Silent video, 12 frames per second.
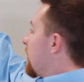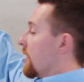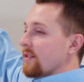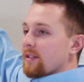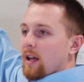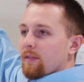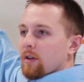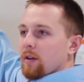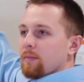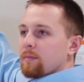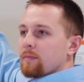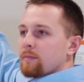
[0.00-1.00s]
This
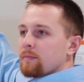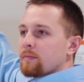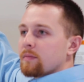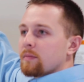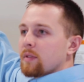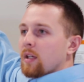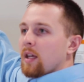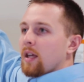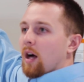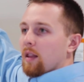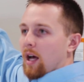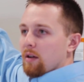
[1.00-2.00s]
lever
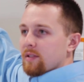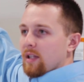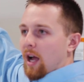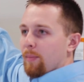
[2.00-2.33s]
allows the